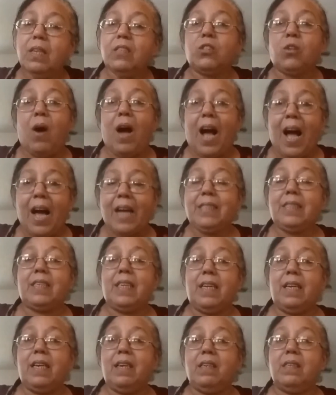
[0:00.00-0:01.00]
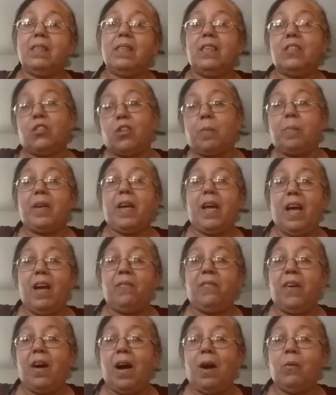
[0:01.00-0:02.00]
So I did it. It took me a
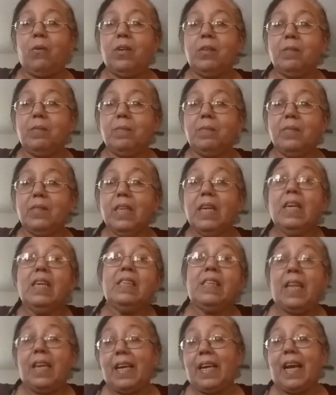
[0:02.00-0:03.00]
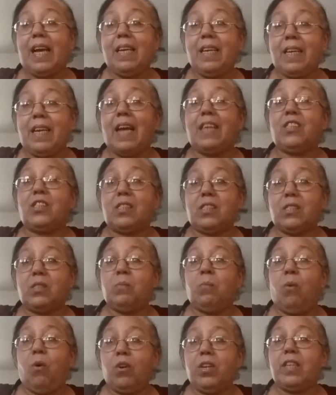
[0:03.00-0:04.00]
half hour. Then it got
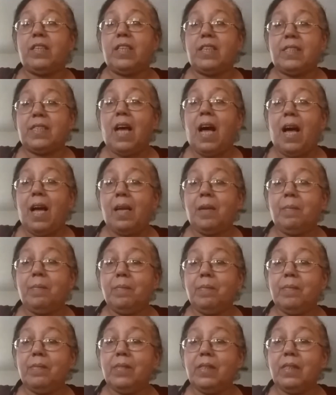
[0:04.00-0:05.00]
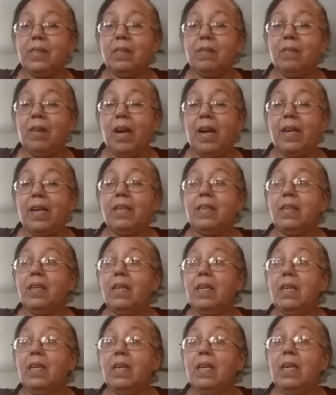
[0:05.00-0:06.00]
smaller the time, right?
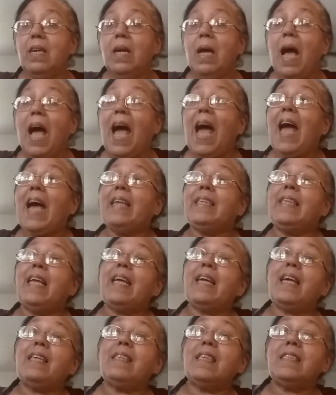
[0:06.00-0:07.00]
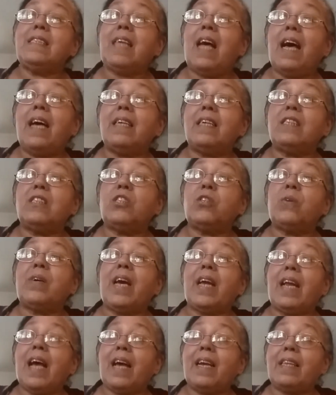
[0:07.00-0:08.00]
And then I decided to
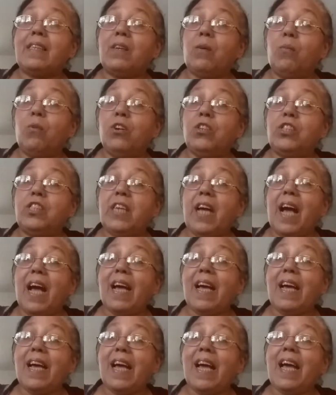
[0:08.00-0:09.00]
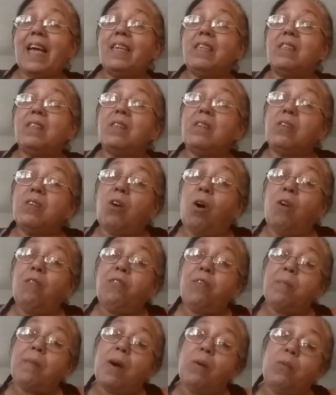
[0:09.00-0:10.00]
get out of the wheelchair and
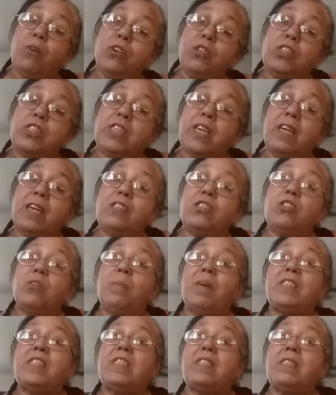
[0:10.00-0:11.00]
go from my wheelchair to